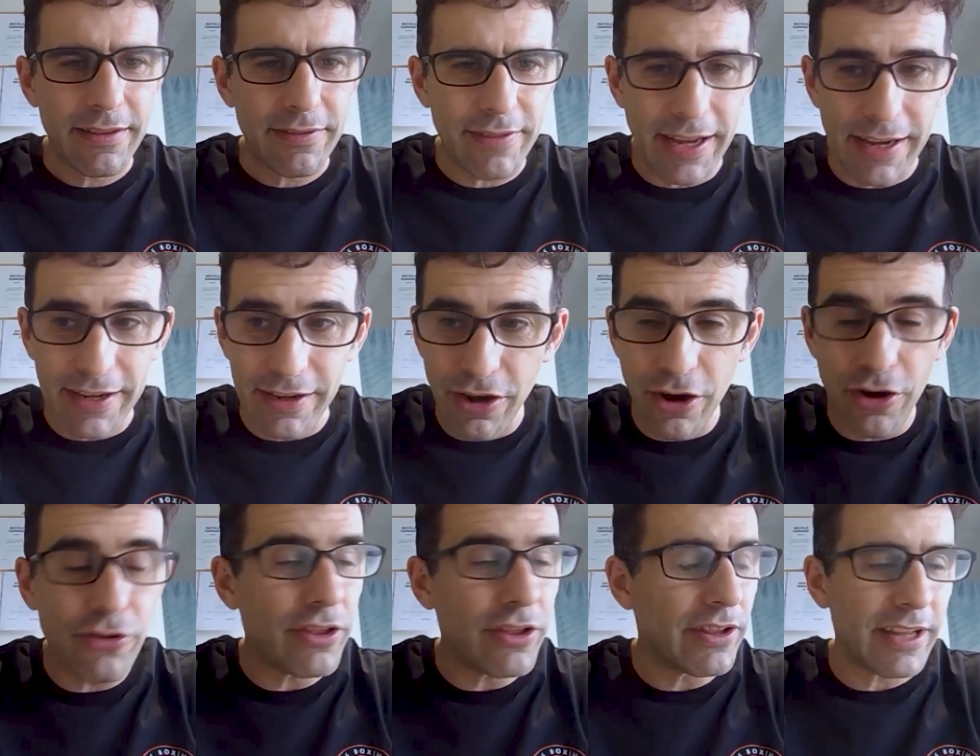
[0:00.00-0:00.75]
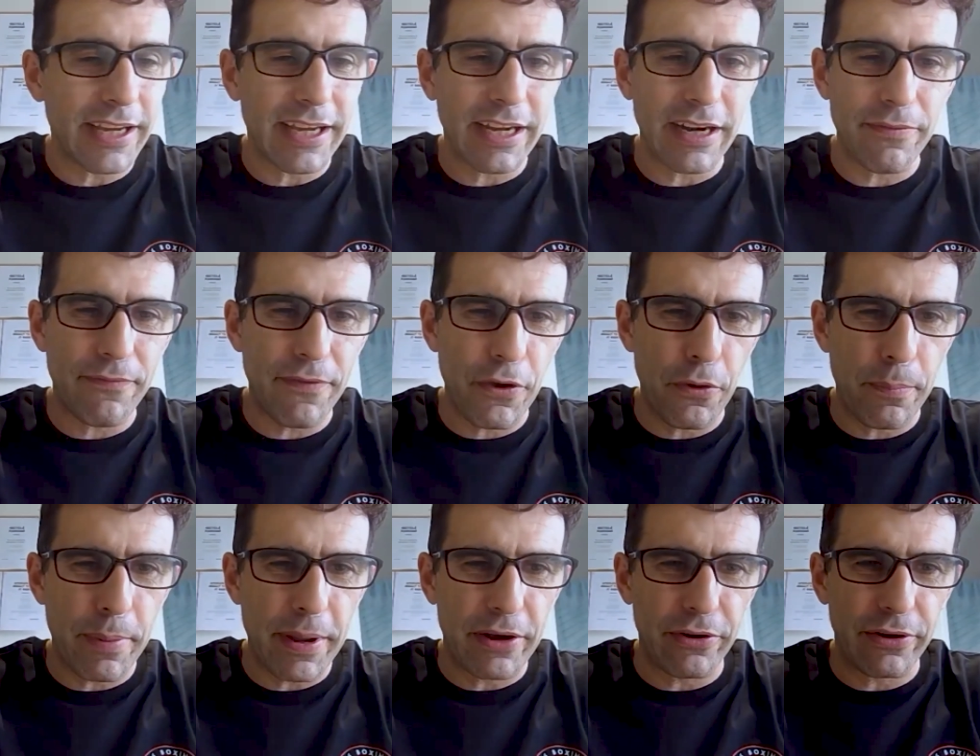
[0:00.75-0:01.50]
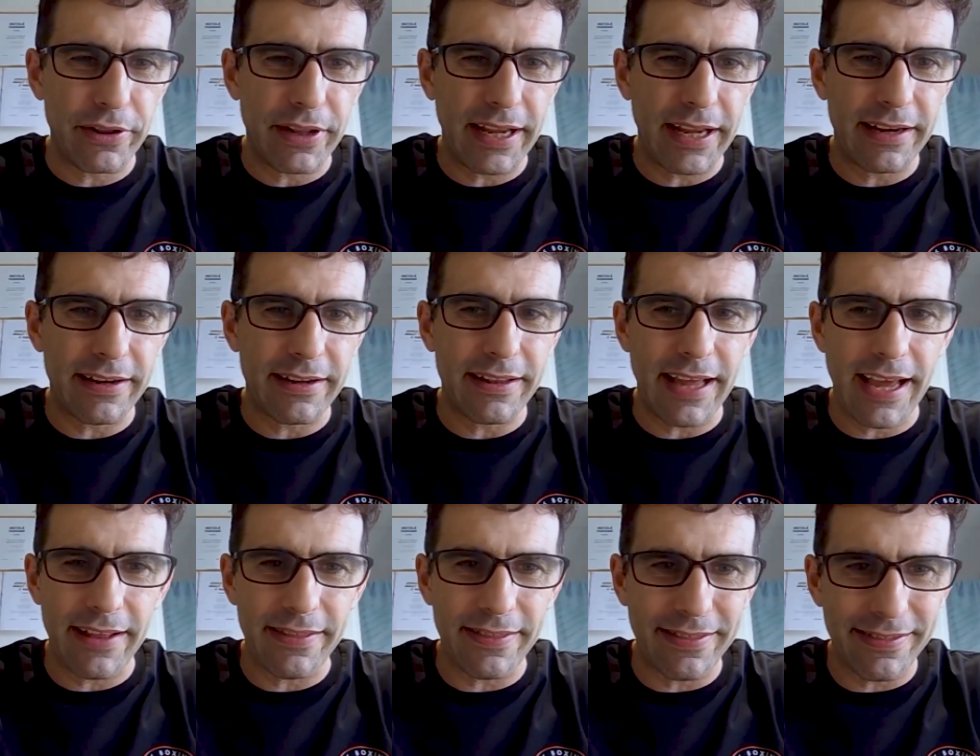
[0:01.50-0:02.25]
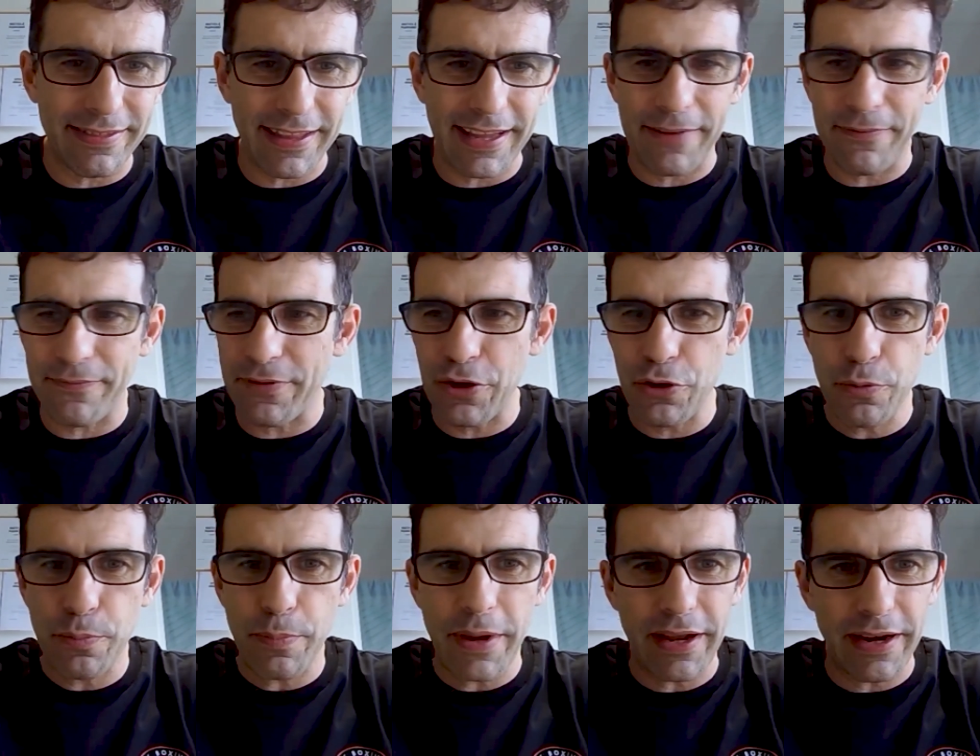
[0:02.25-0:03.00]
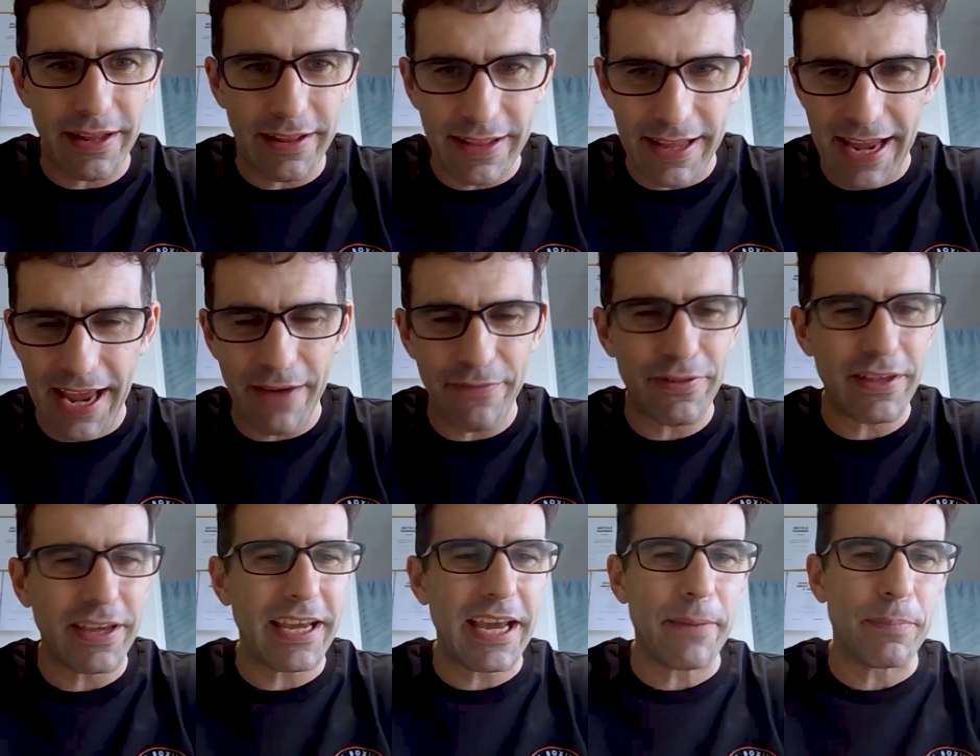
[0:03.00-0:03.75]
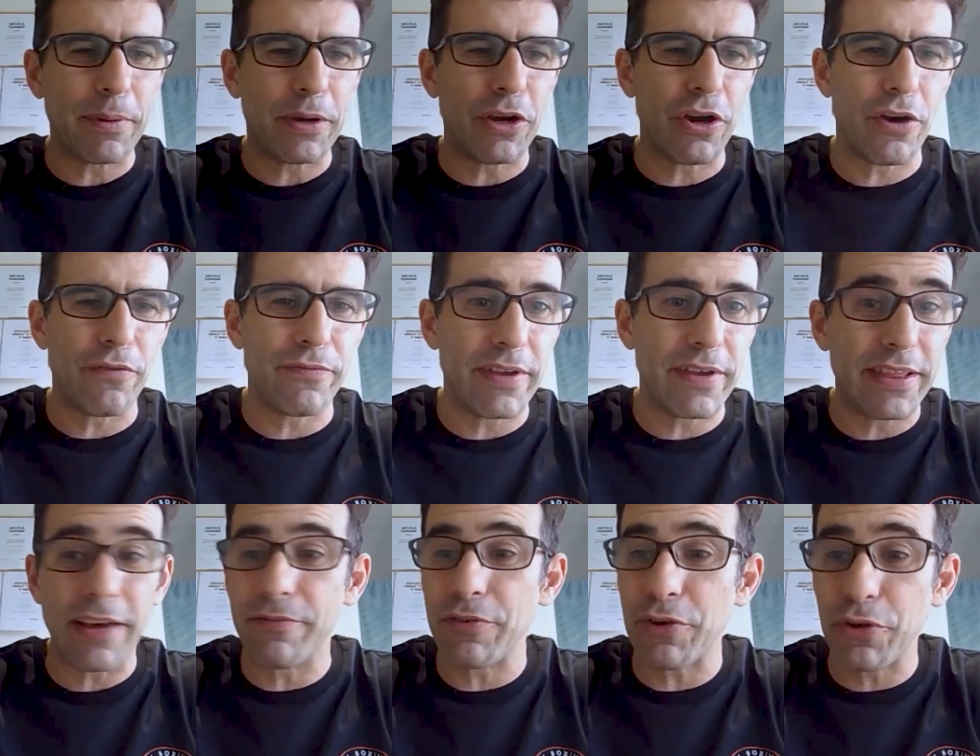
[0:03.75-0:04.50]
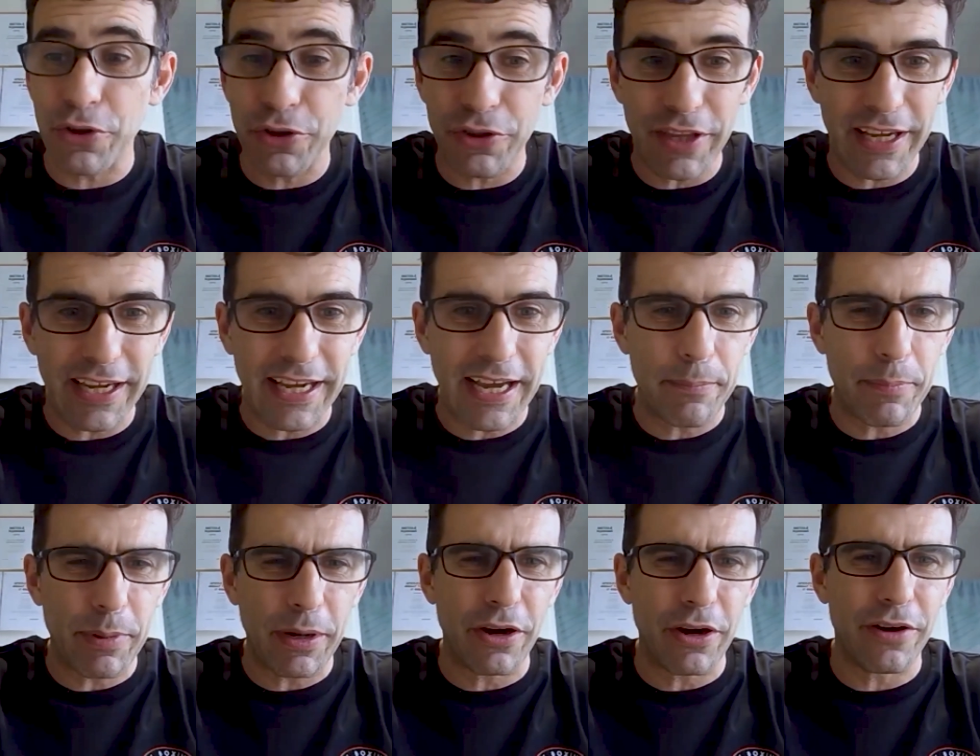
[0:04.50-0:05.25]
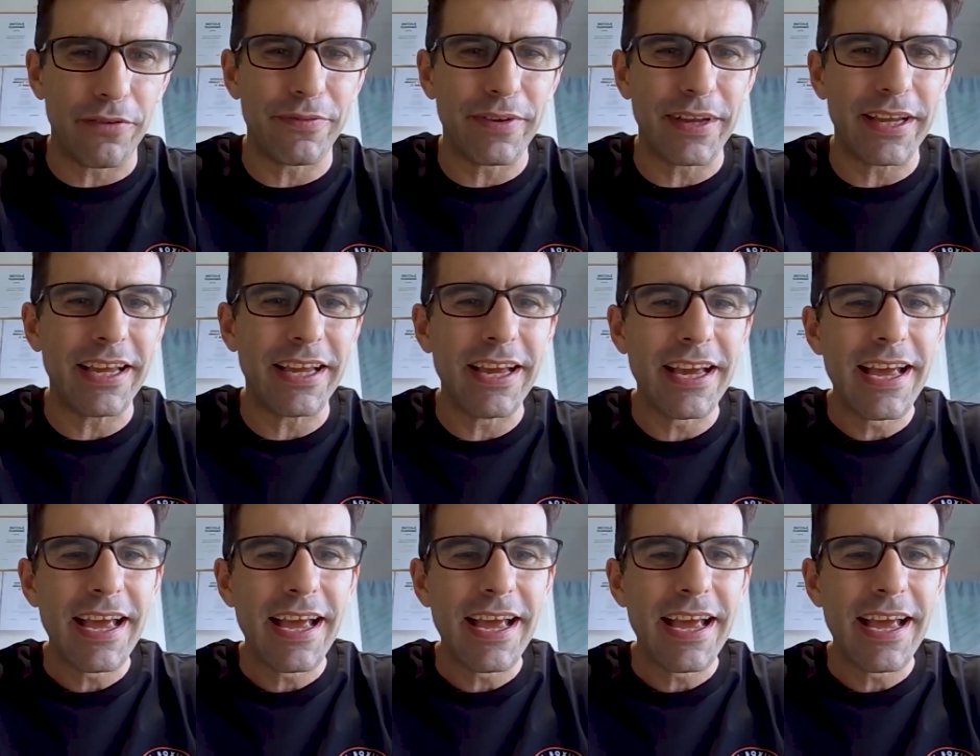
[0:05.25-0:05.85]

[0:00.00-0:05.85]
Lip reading: They know that they're going to feel better at the end of that. They feel better. They have their cup of coffee. They've earned their cup of coffee.